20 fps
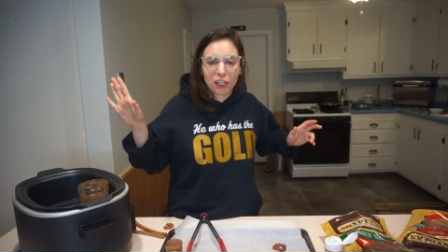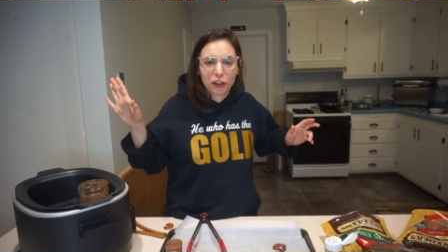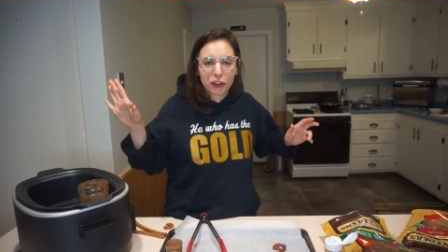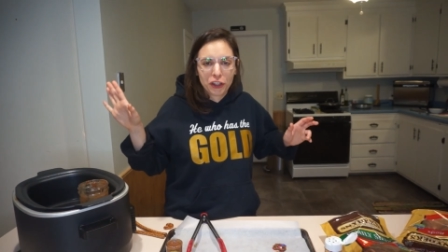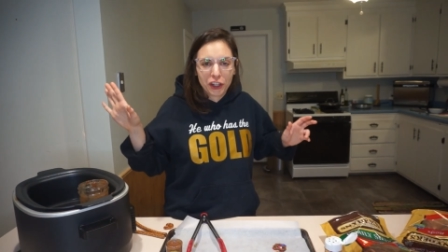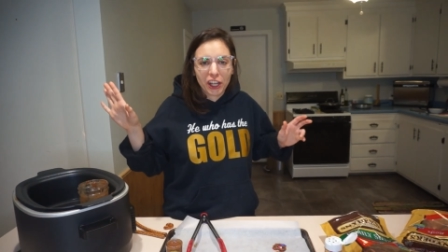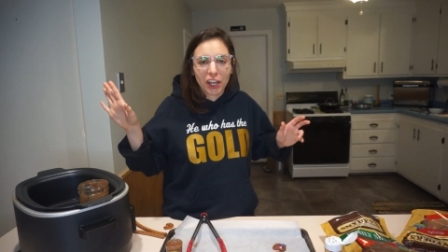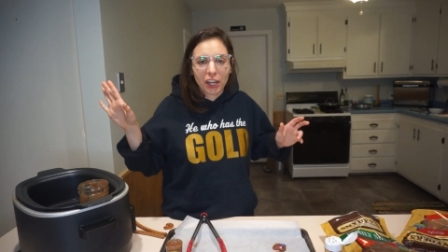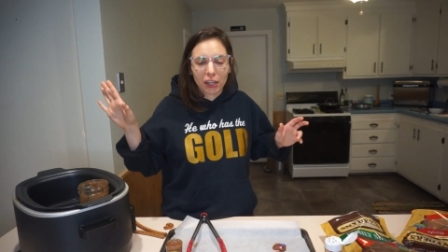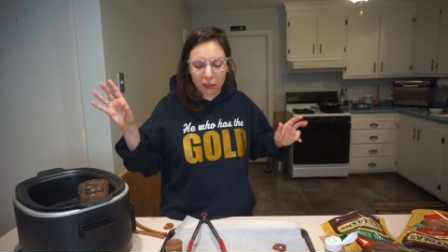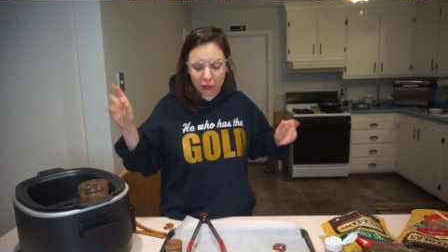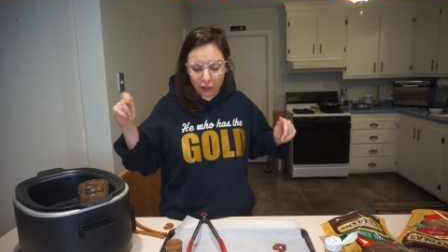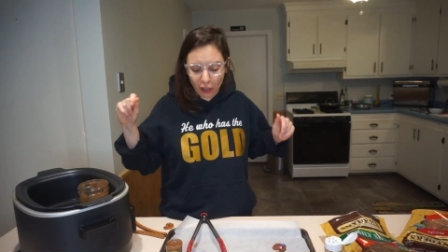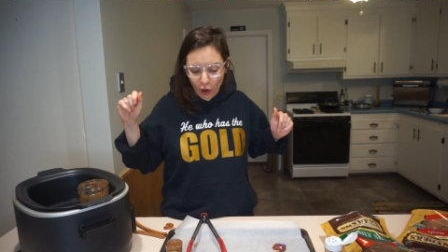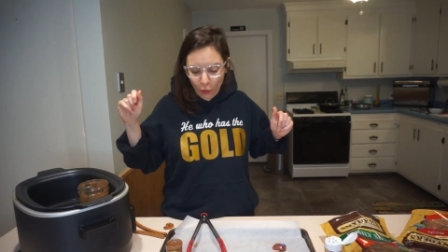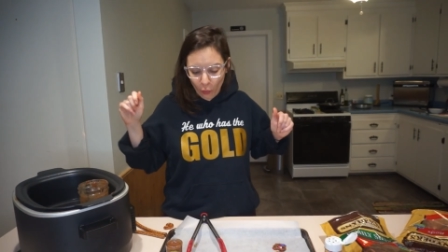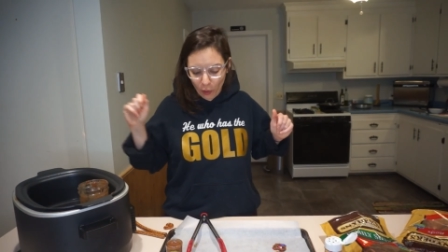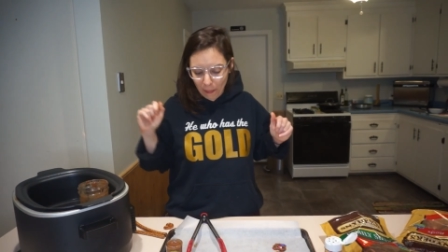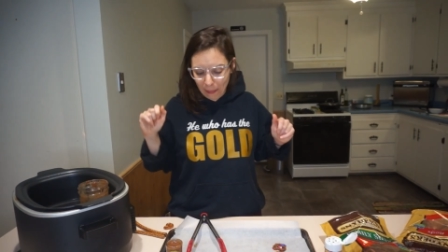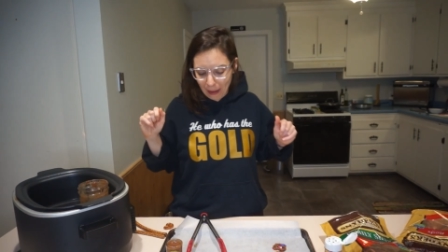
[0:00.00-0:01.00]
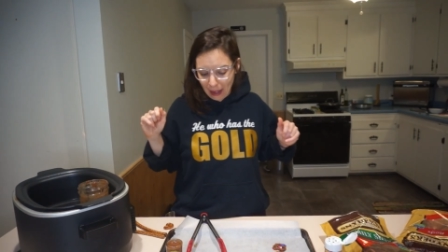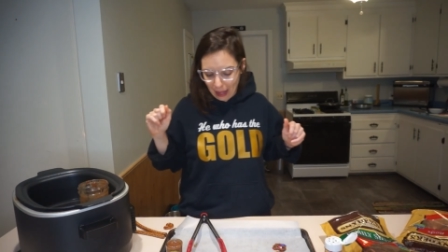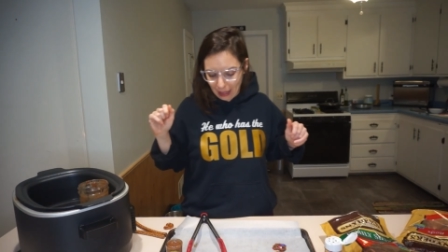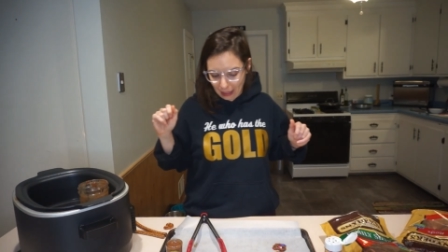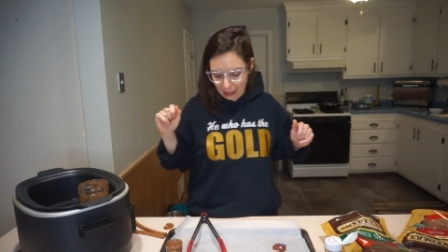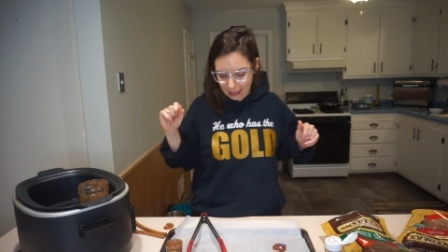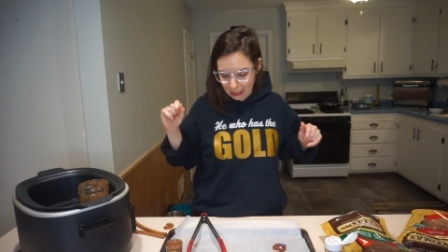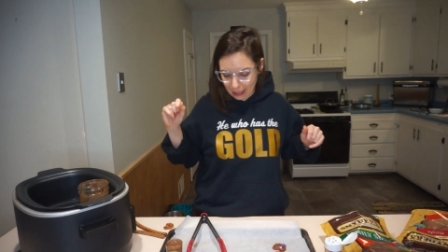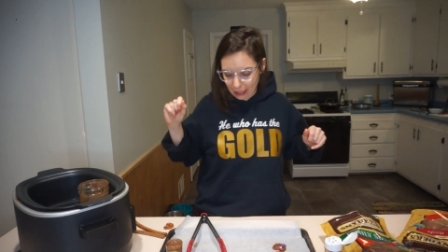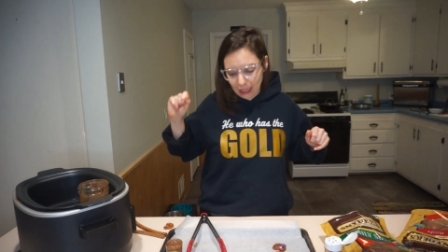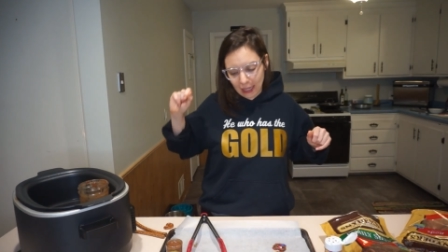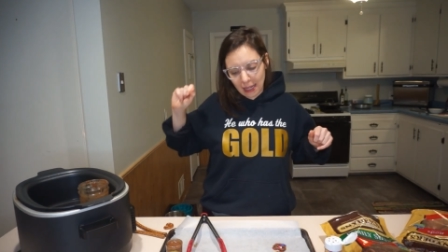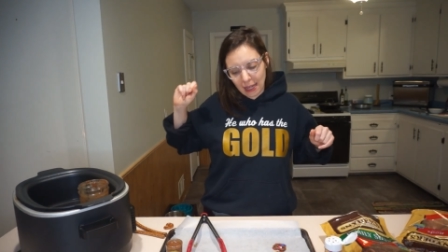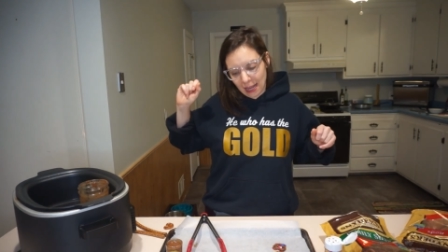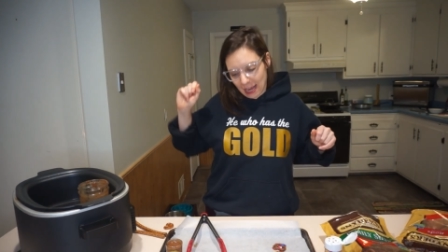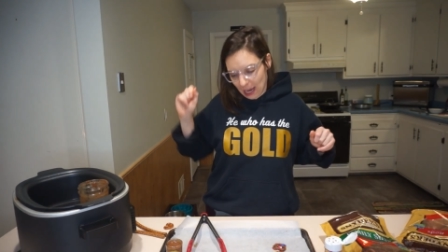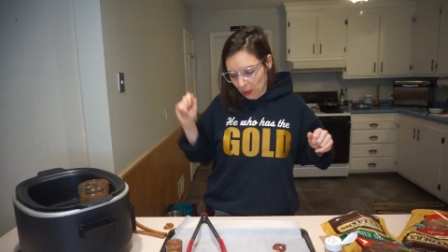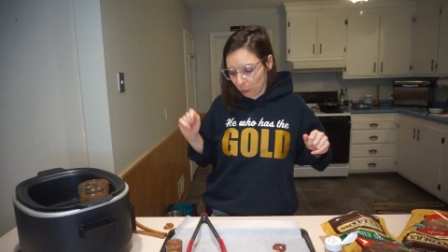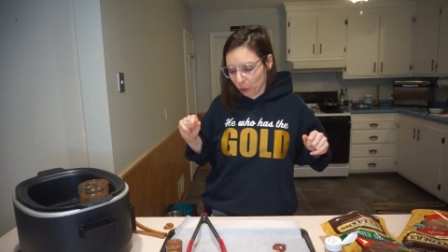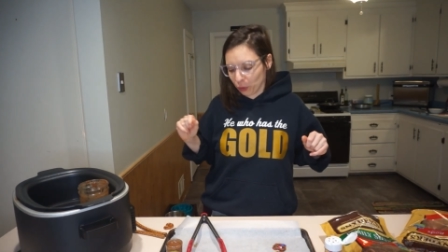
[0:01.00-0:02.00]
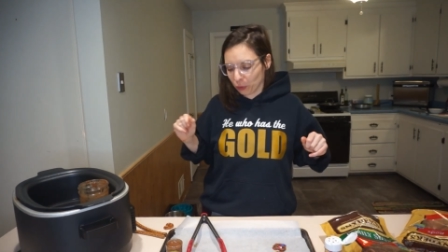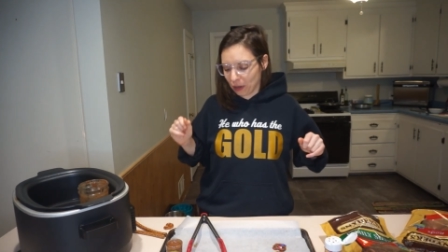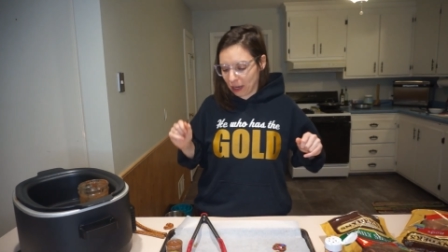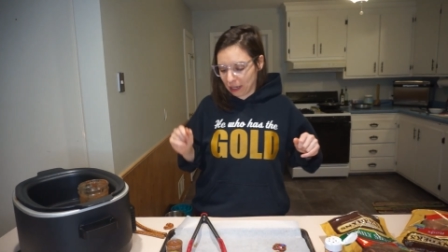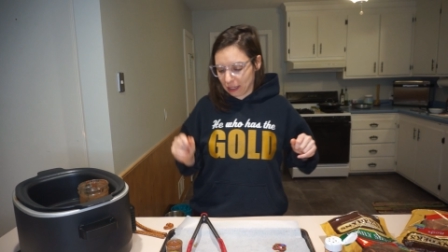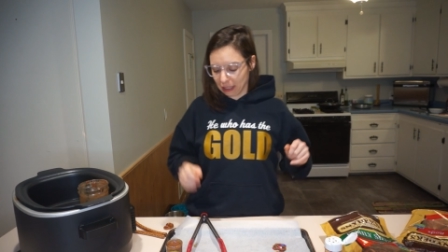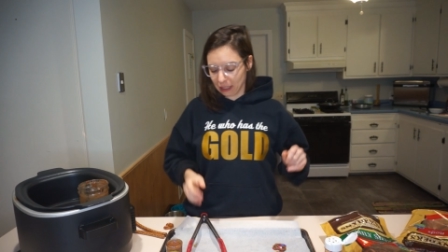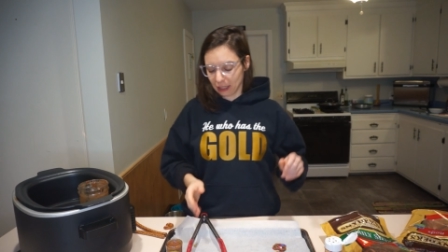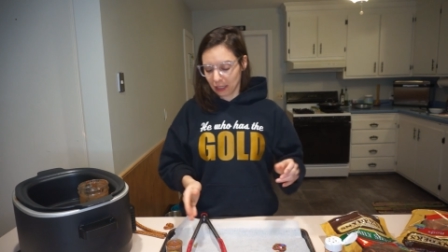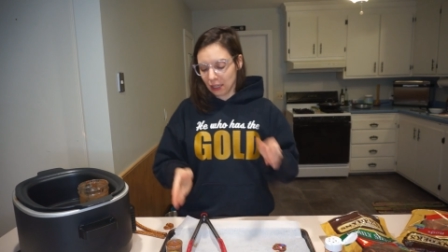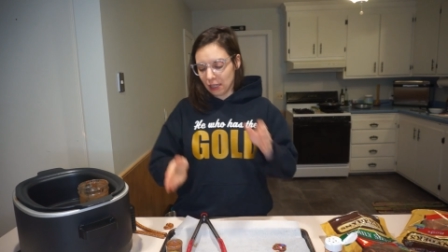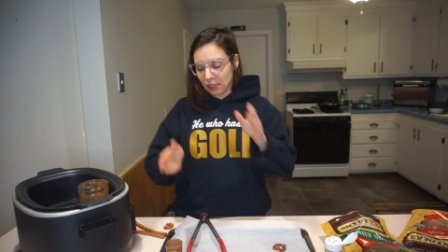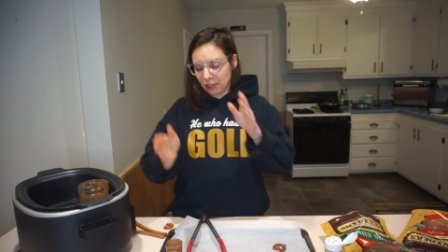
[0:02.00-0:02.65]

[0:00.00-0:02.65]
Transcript: ado, we're back and we're ready.